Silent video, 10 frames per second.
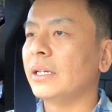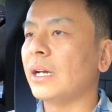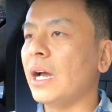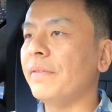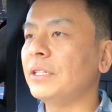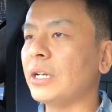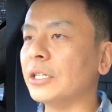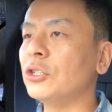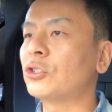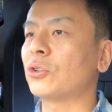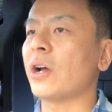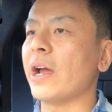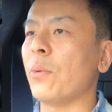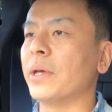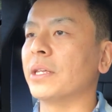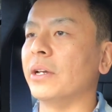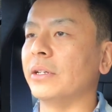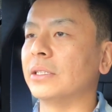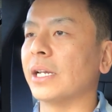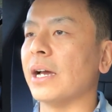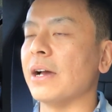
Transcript: Now, I didn't try whether it